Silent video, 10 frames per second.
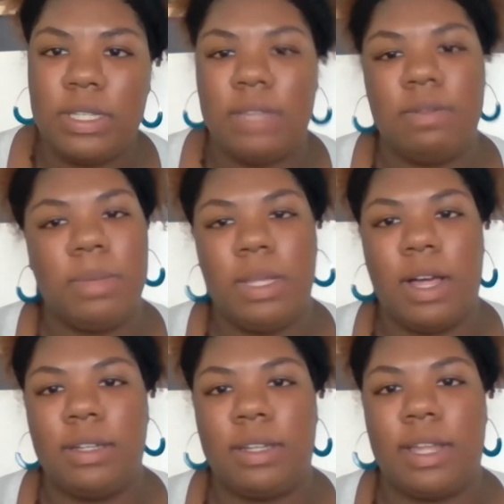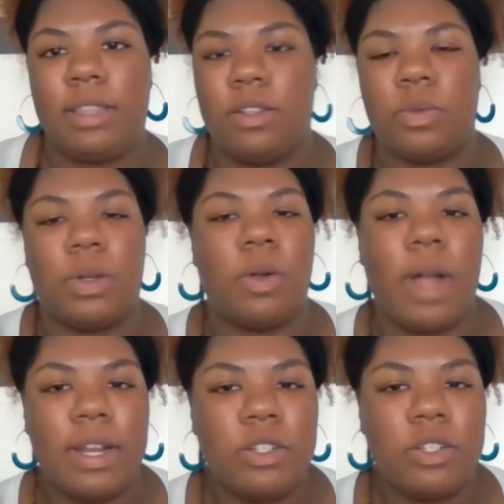even beyond those
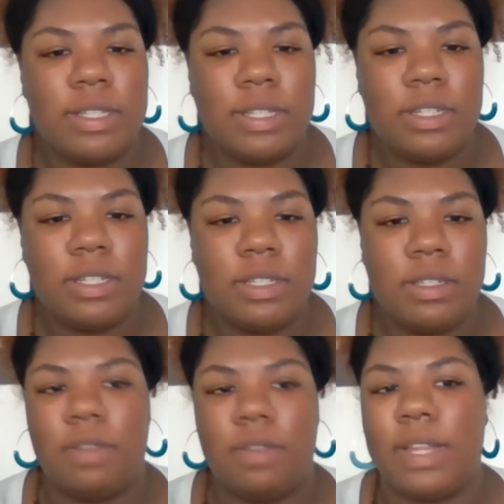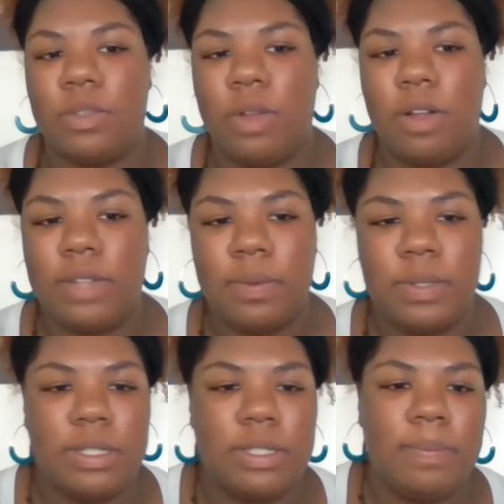required translations of 12
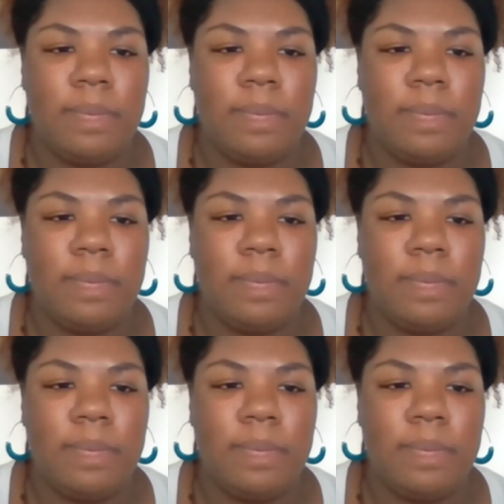languages.